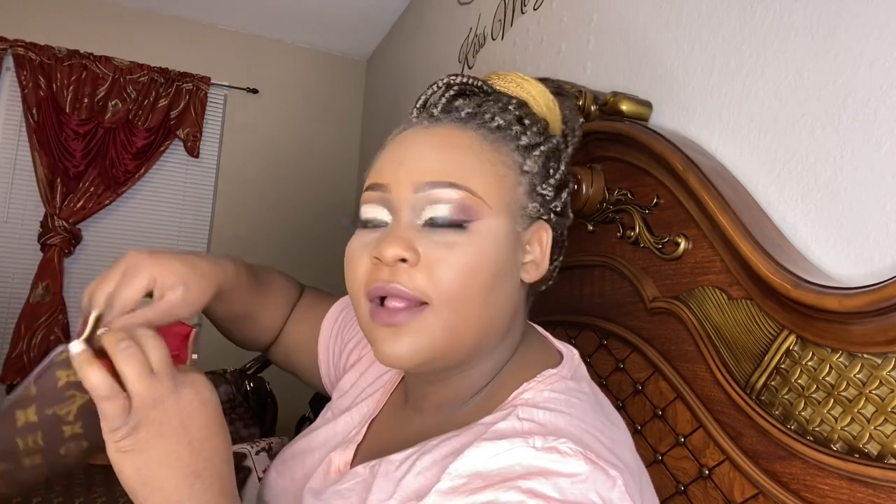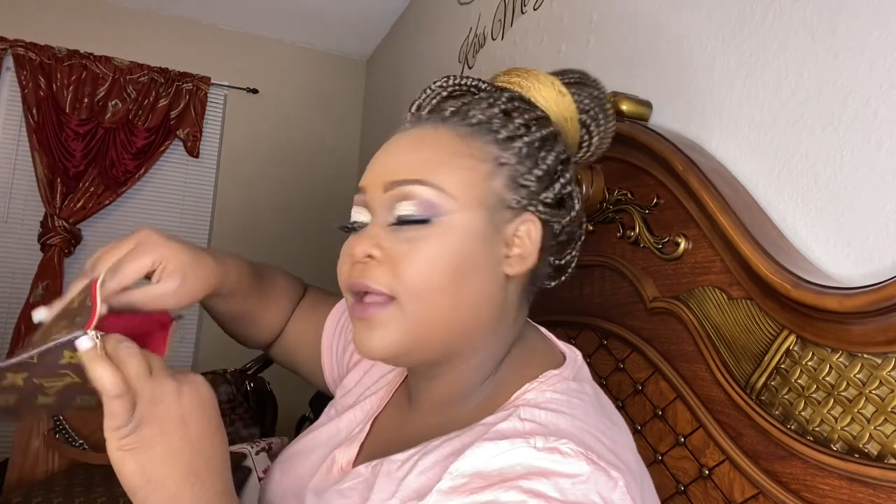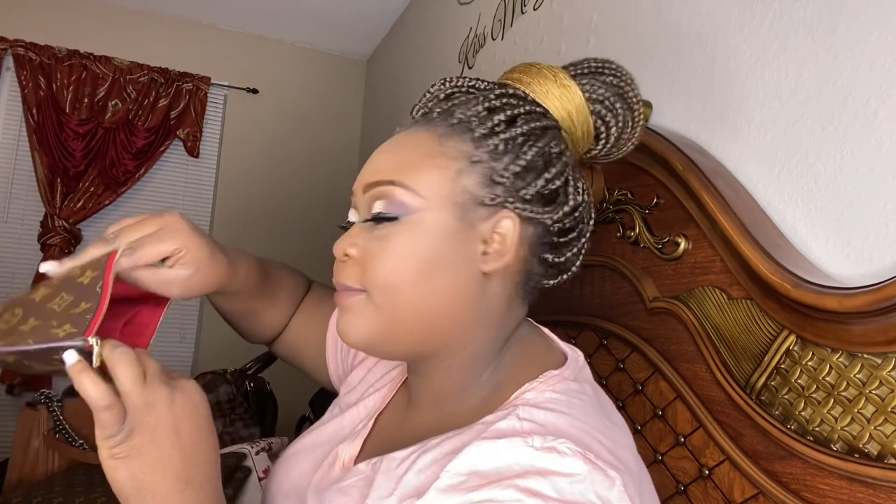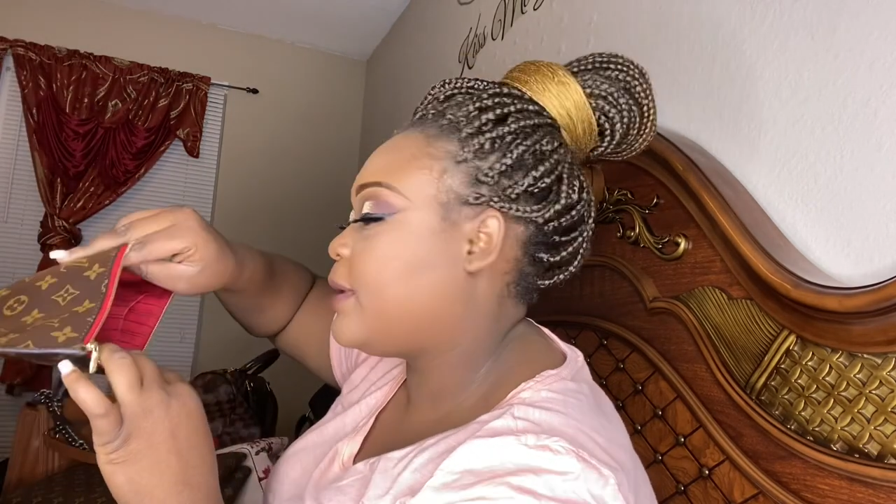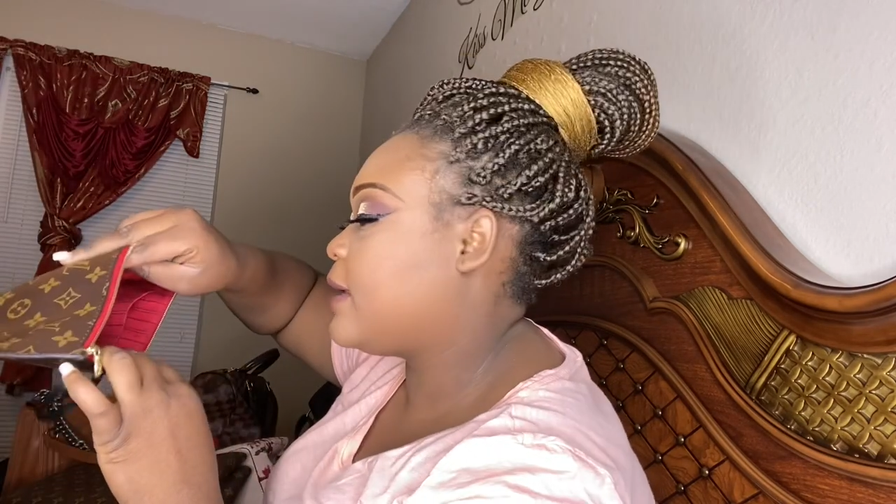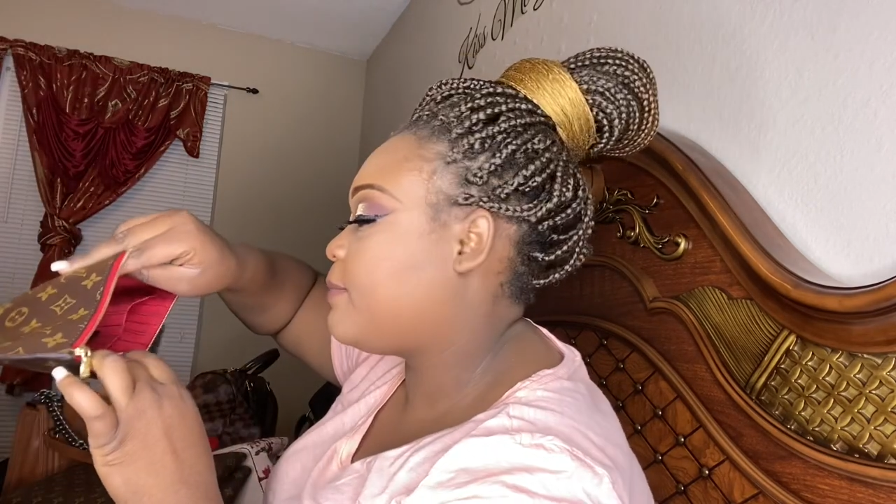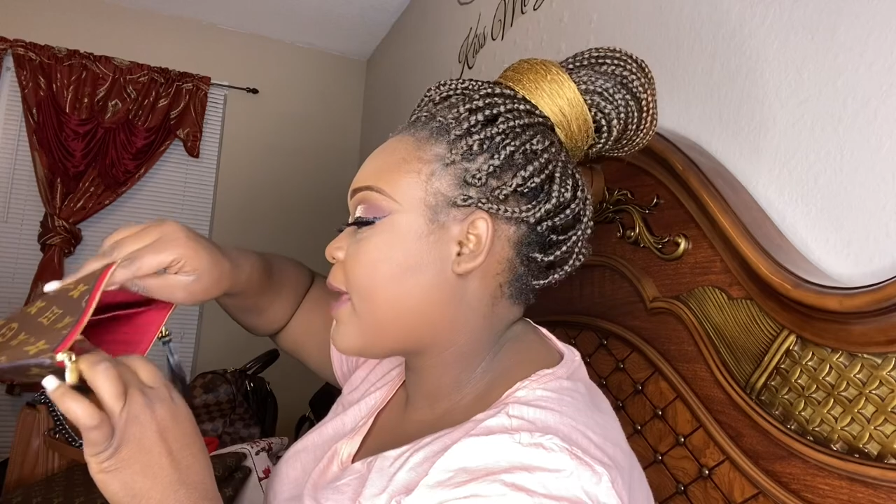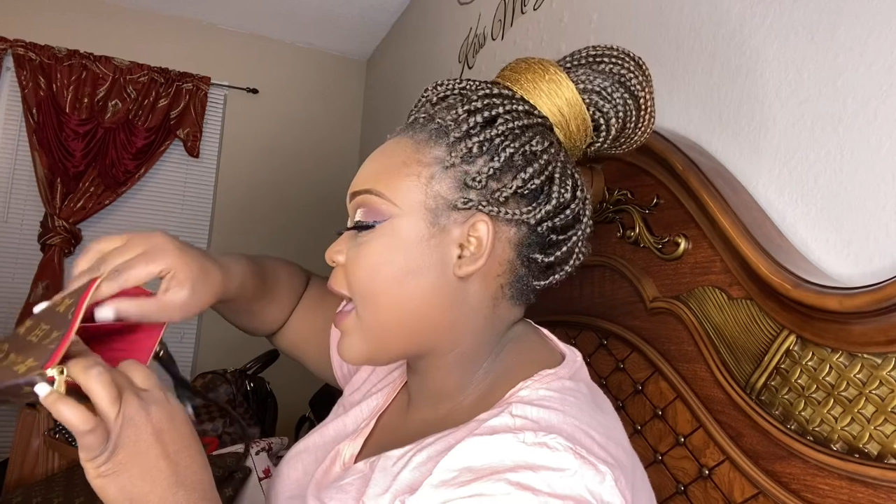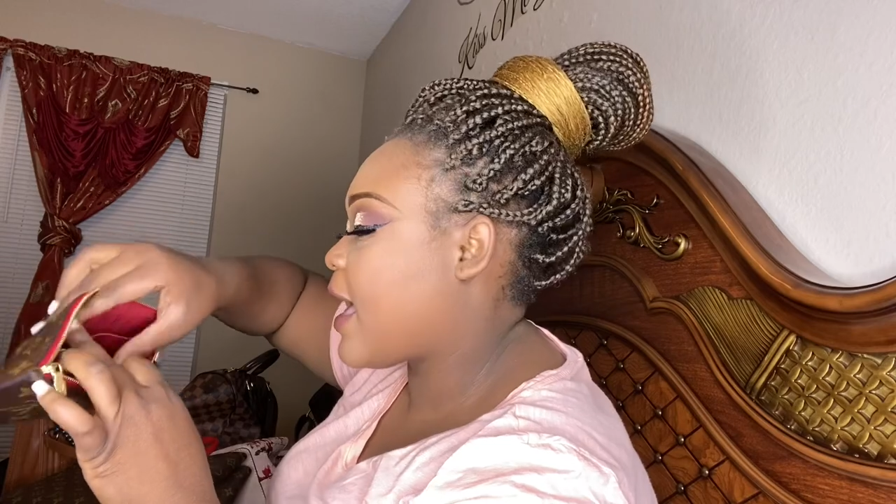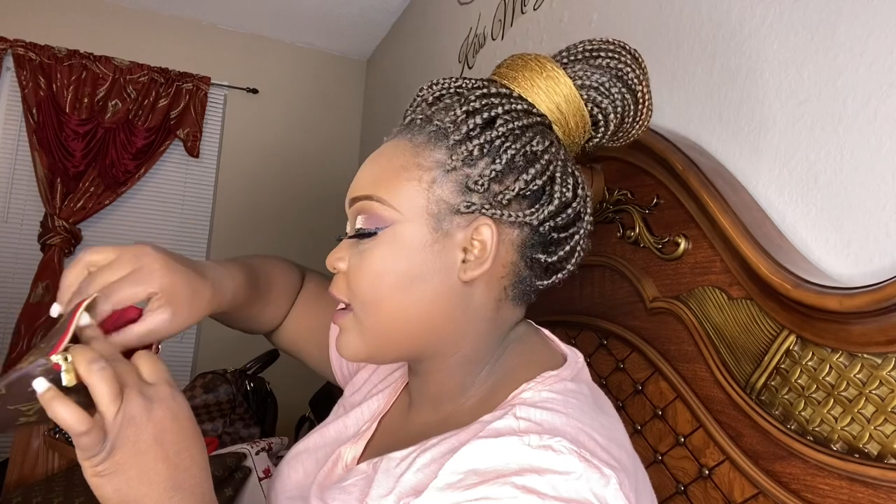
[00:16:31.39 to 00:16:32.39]
a big
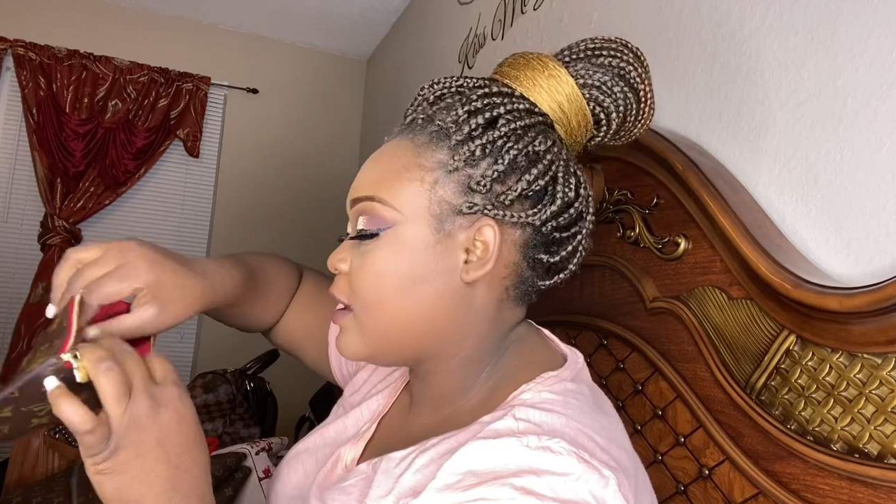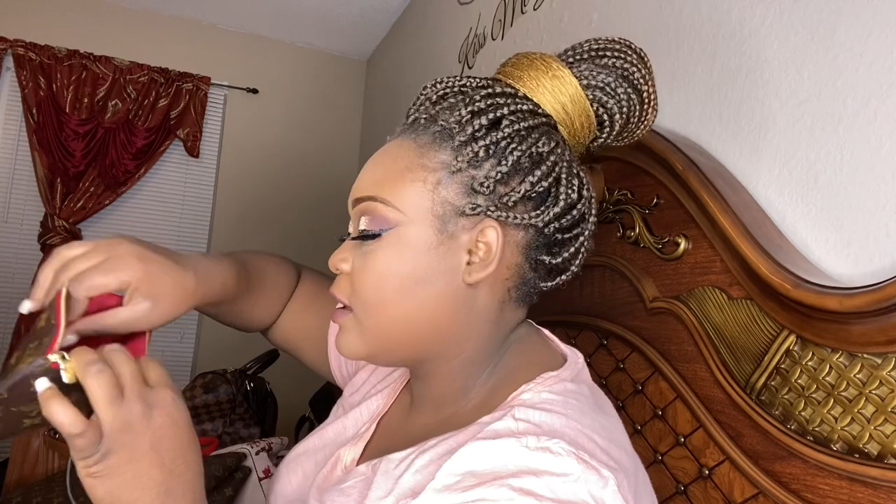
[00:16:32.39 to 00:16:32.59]
bag,